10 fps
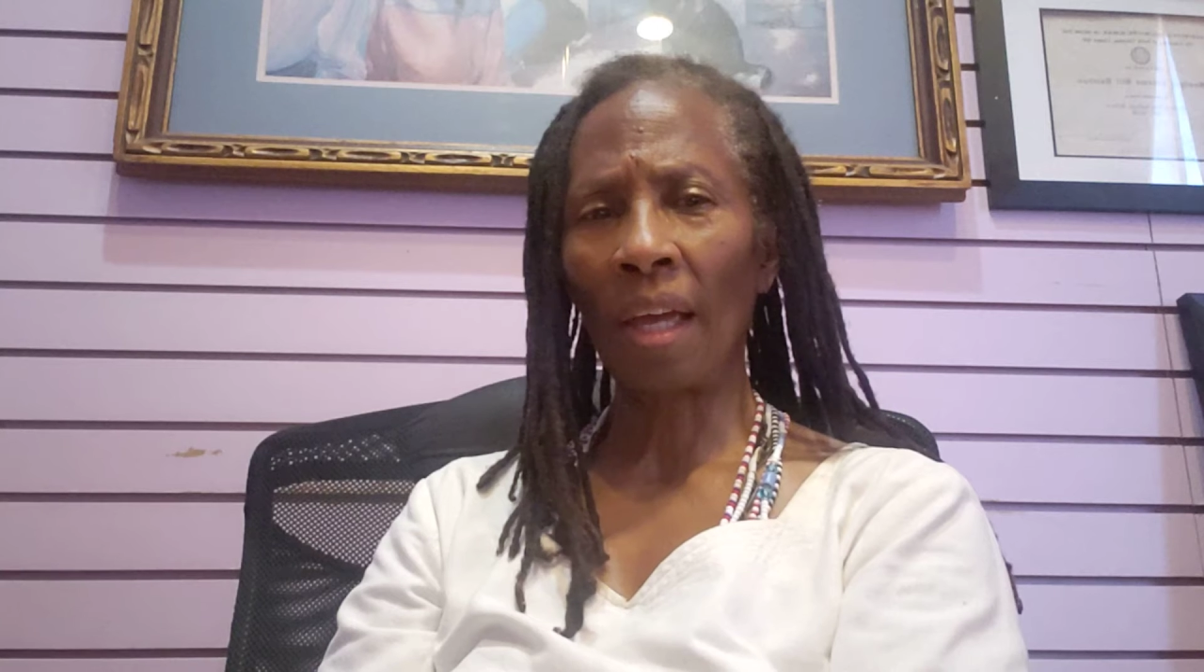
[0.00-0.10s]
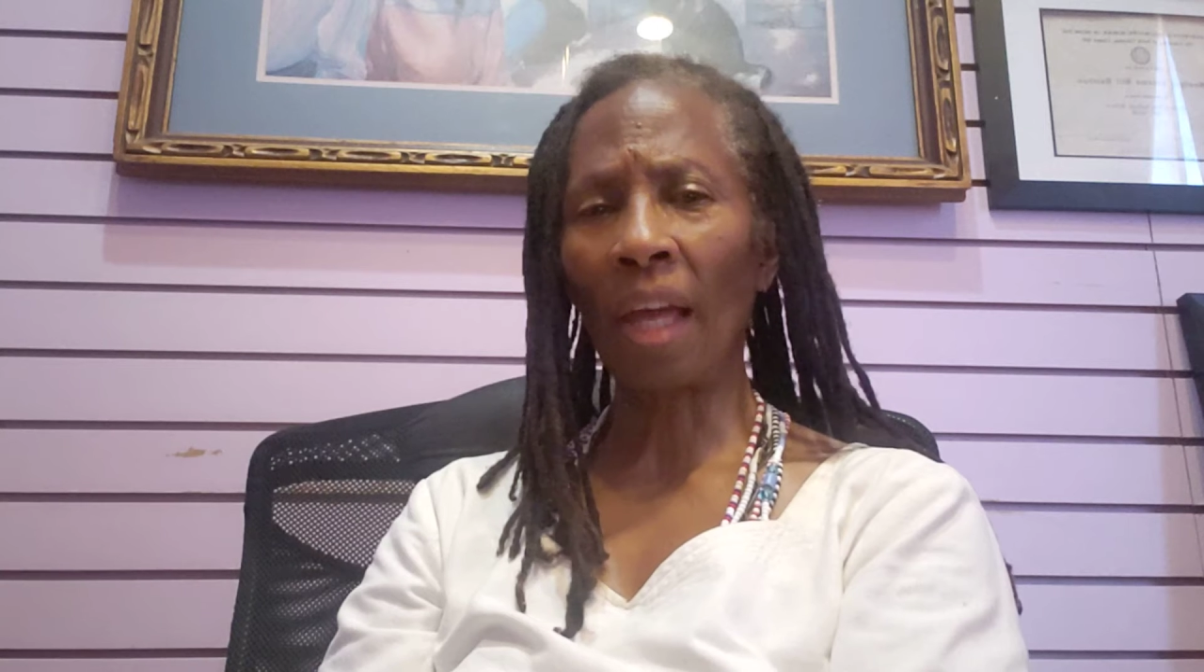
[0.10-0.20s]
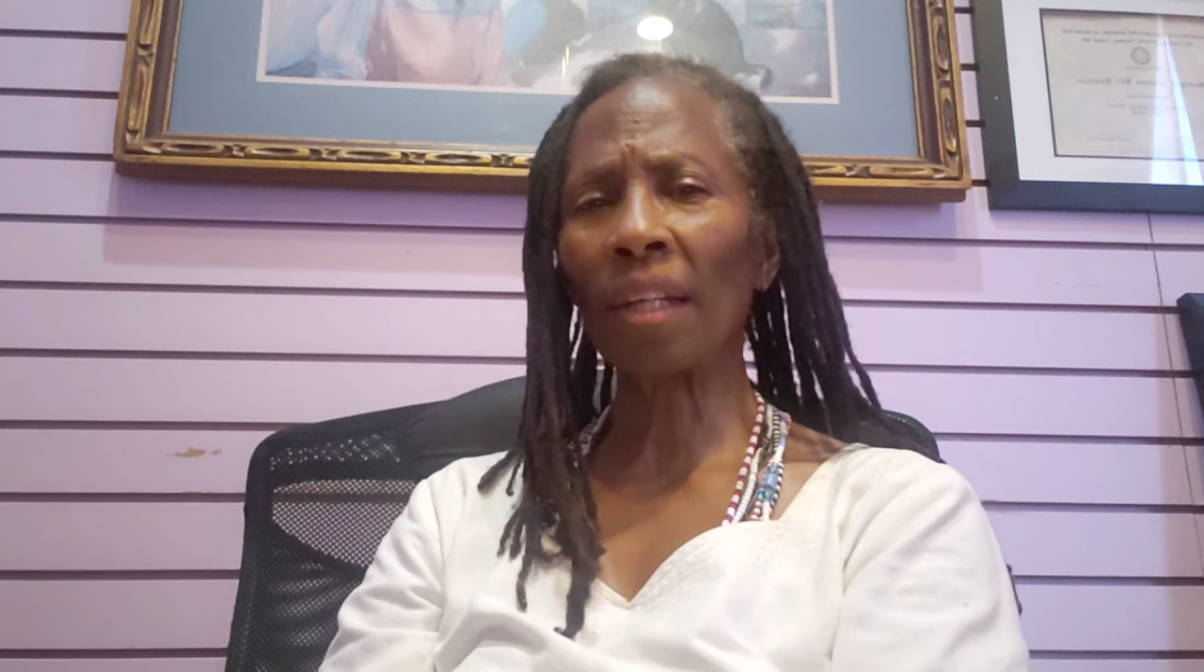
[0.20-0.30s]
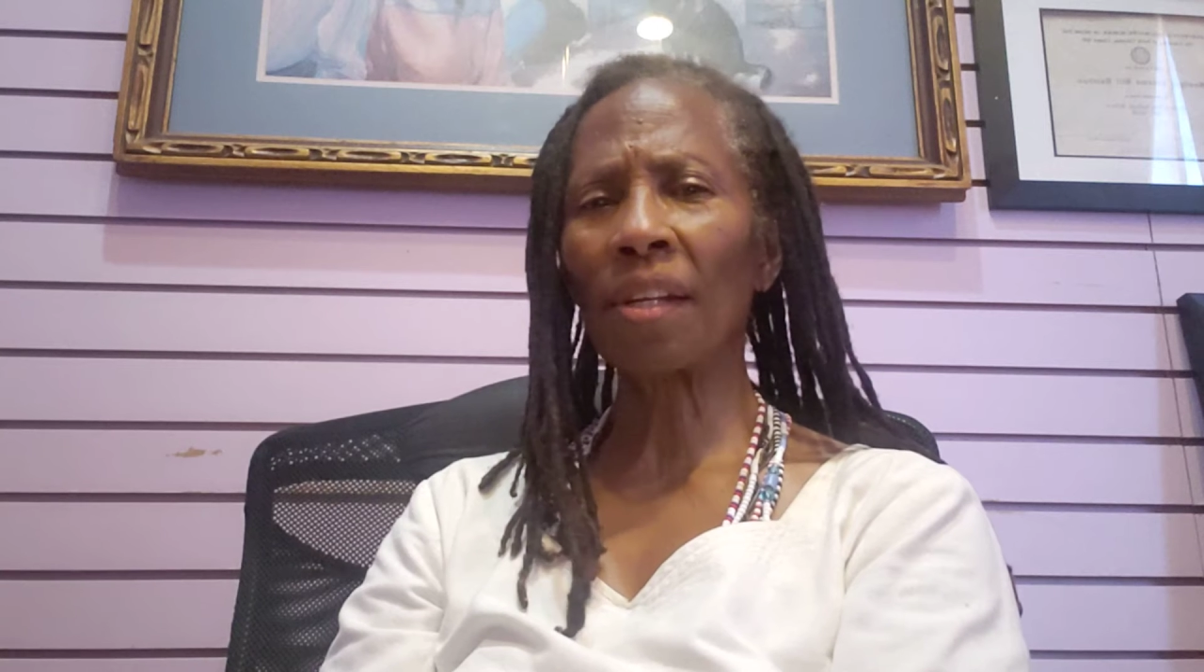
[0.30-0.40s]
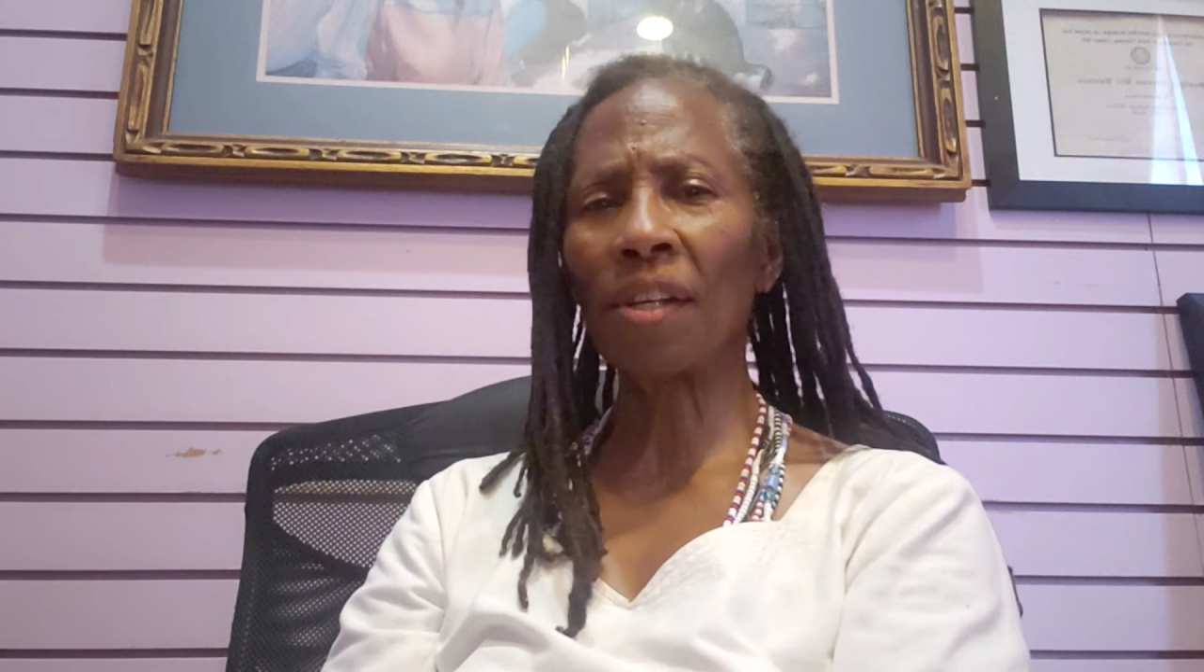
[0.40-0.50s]

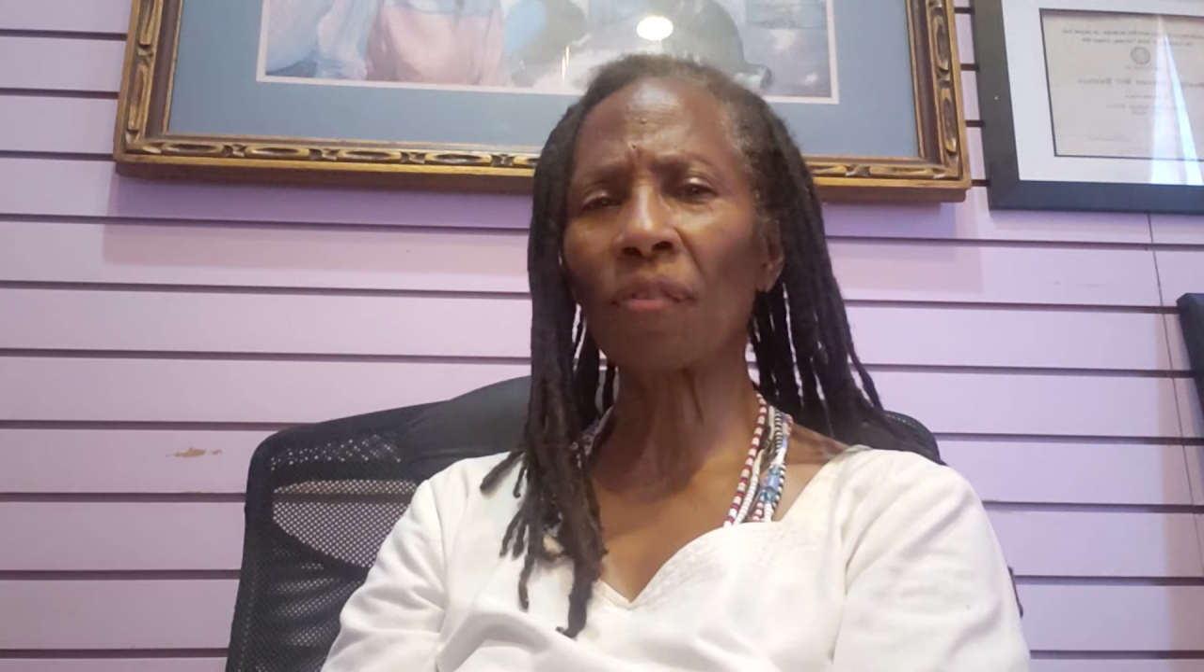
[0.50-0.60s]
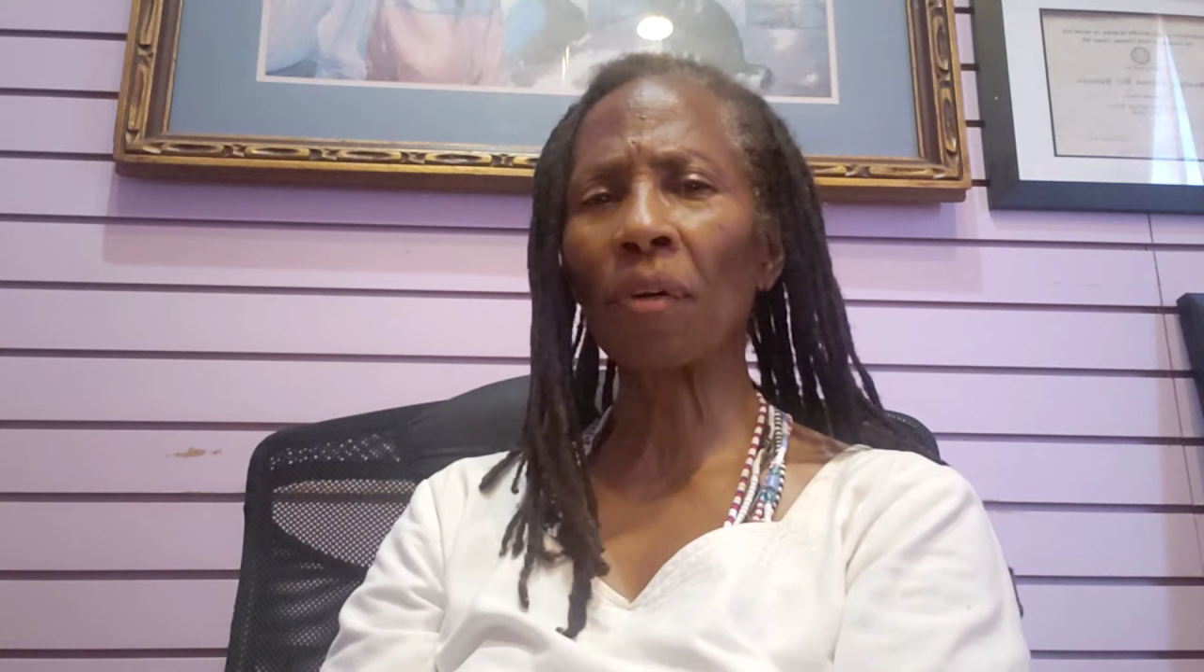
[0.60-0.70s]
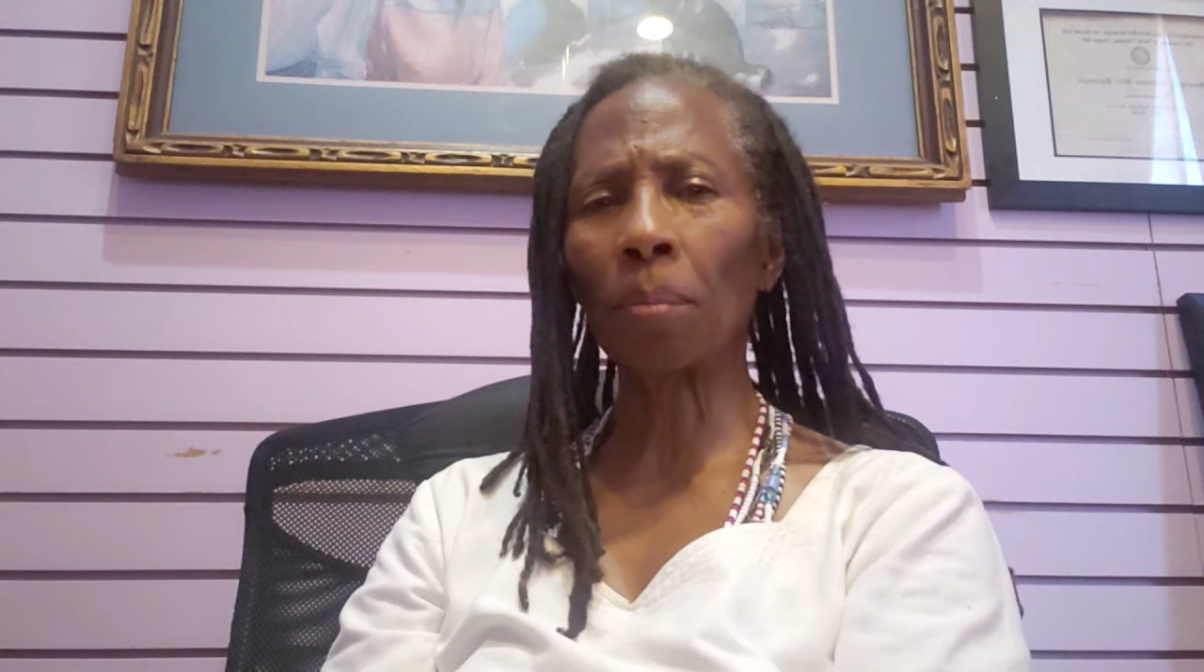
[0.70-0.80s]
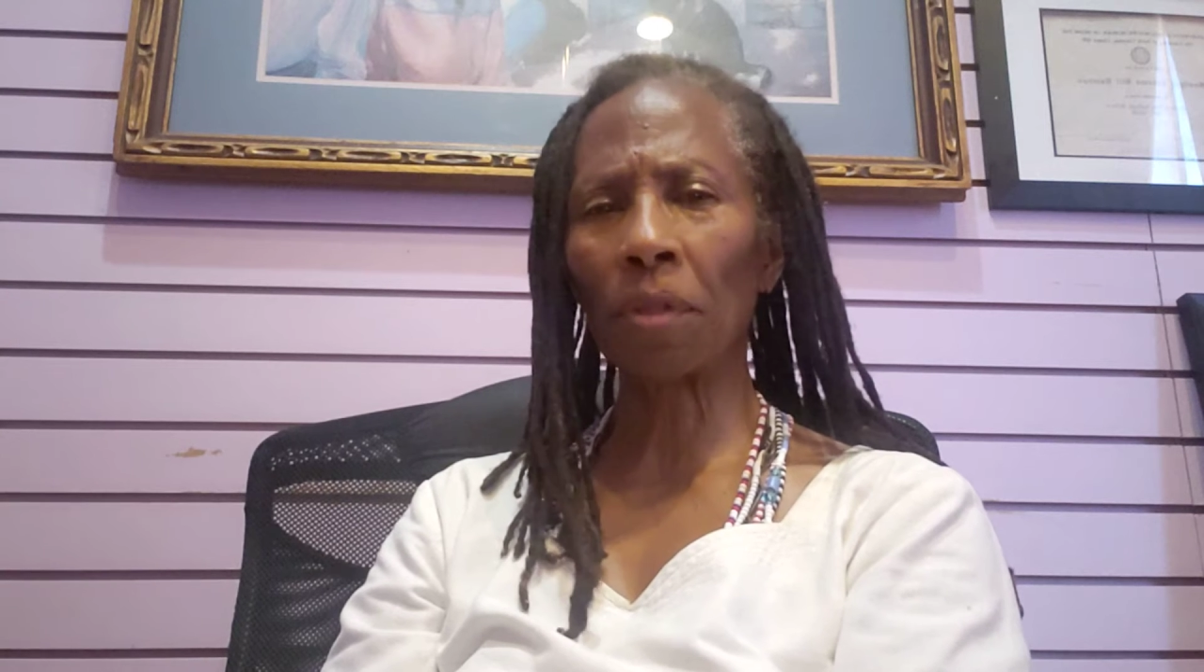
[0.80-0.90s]
had a different